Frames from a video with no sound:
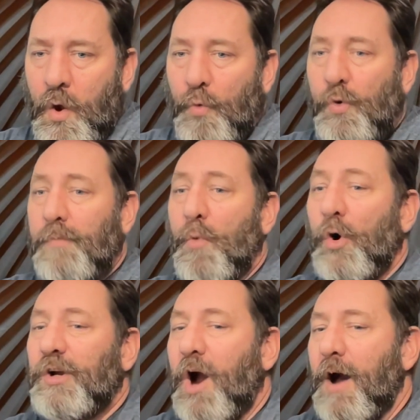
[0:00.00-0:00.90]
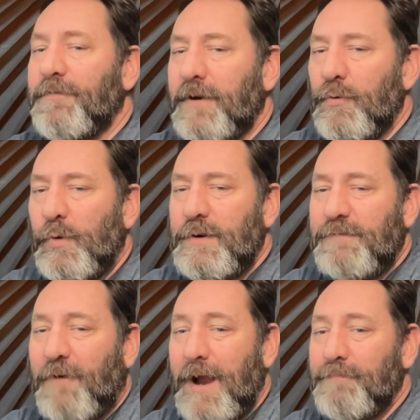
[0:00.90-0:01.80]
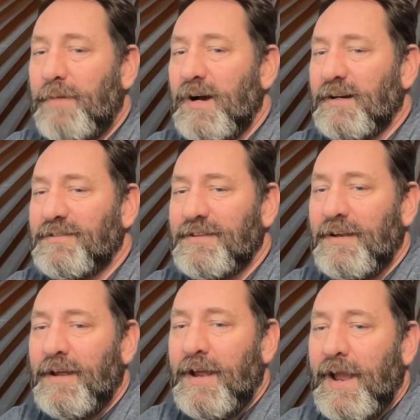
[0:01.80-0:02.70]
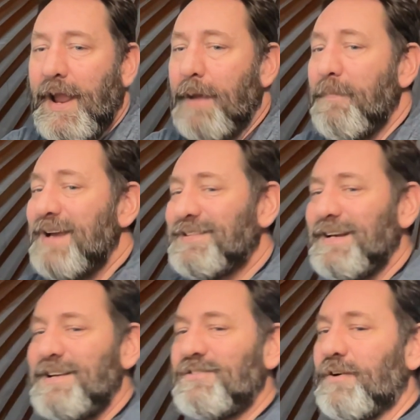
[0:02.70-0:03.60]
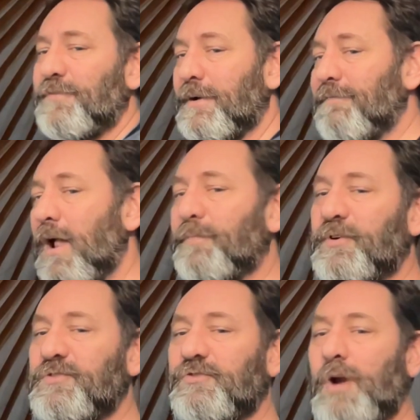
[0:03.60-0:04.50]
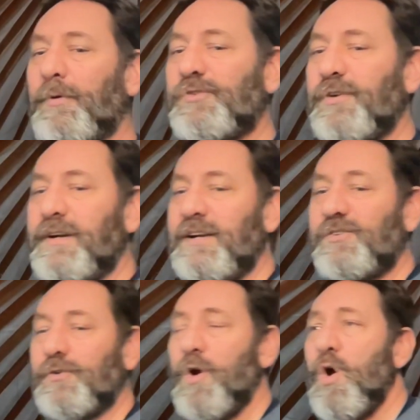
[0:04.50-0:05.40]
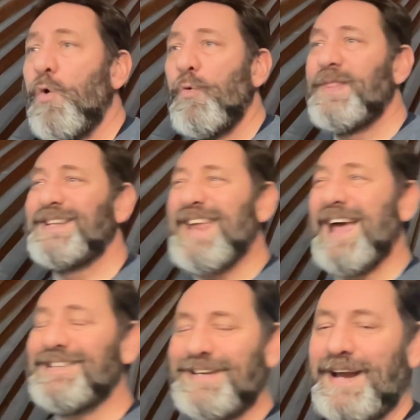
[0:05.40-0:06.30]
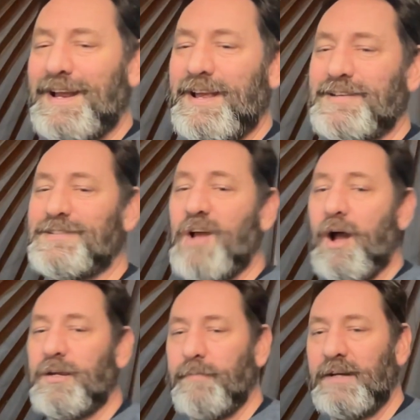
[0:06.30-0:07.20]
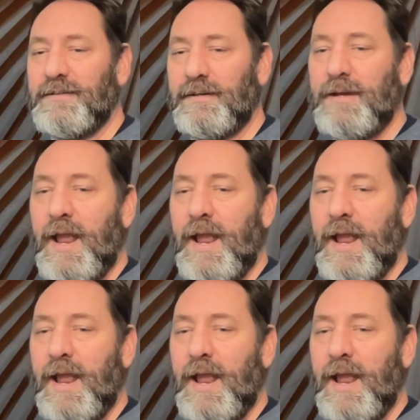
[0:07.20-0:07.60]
We're more confident when we find bugs. It makes it easier for developers to troubleshoot an issue when the test data is documented